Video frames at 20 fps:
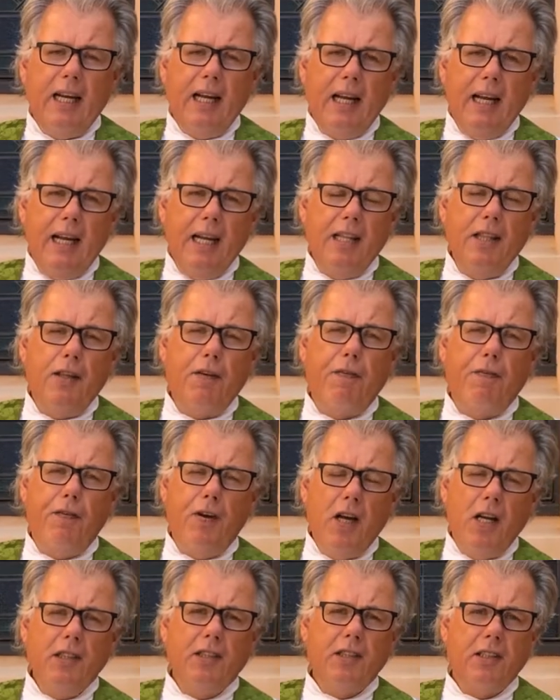In the
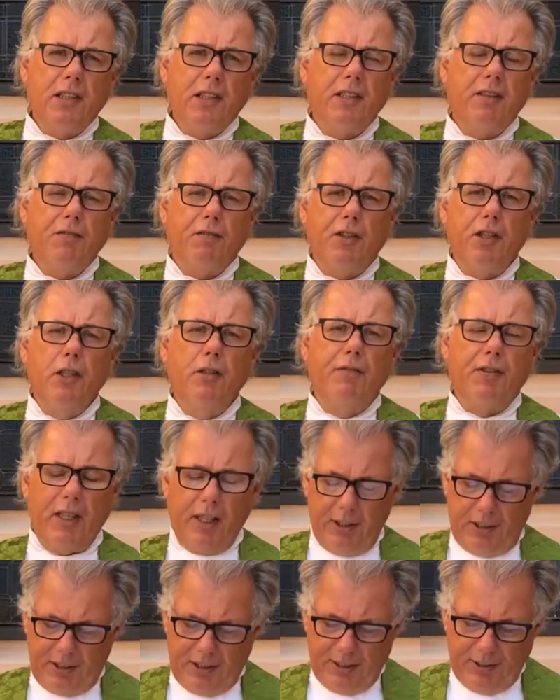first few
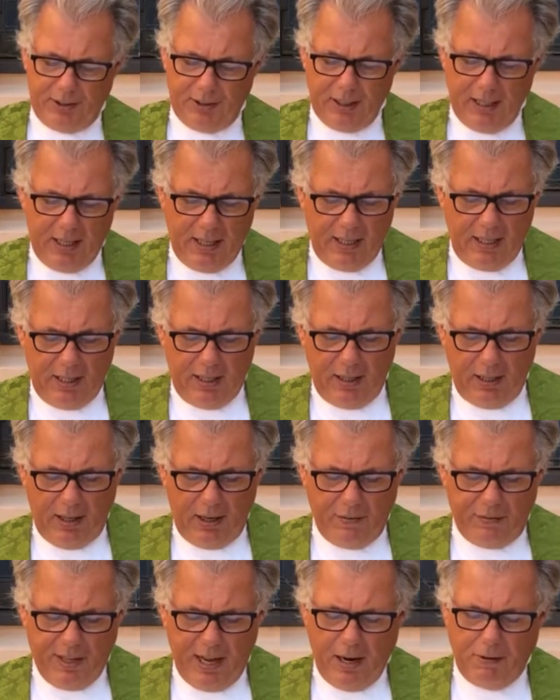verses
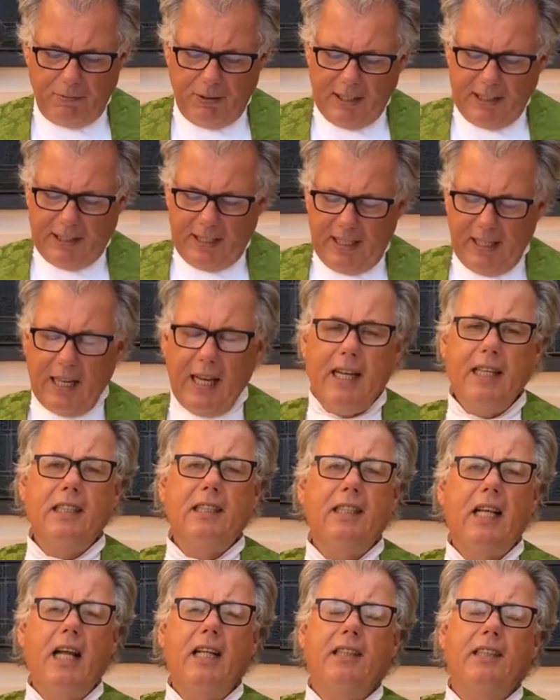of that reading, he
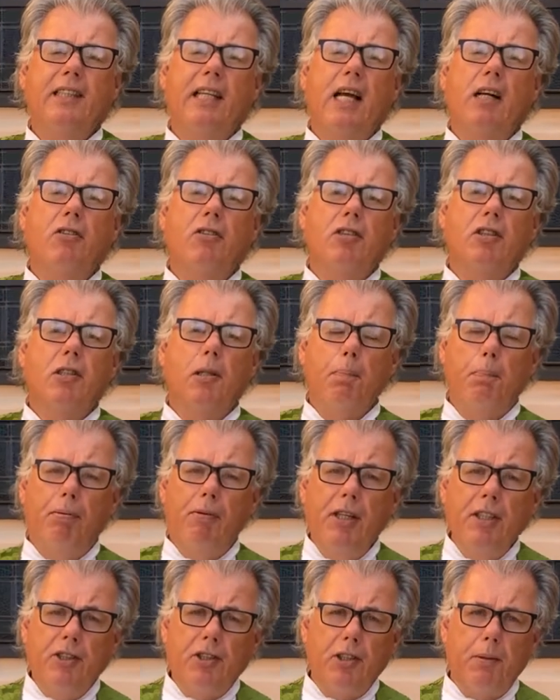sets out the
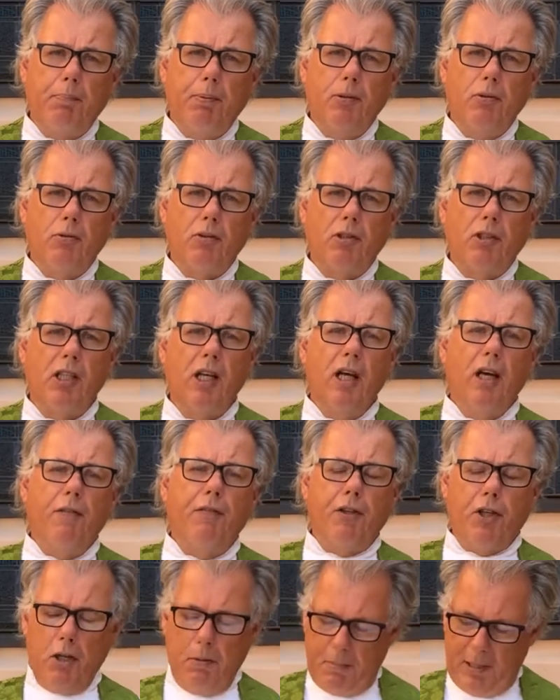principles of
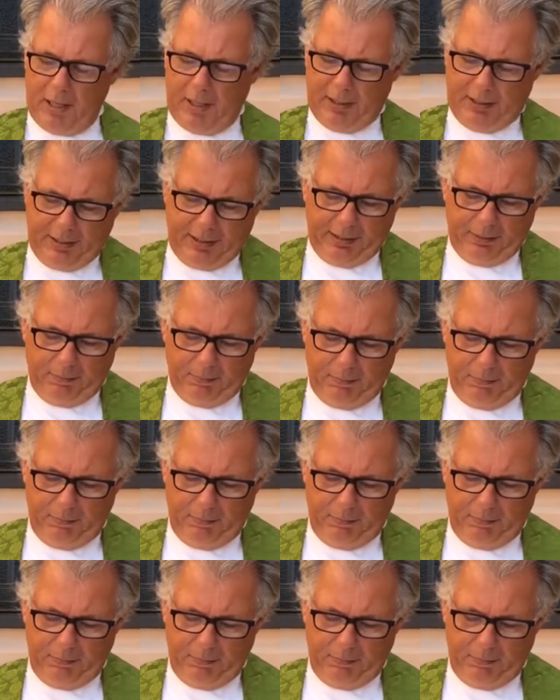humility.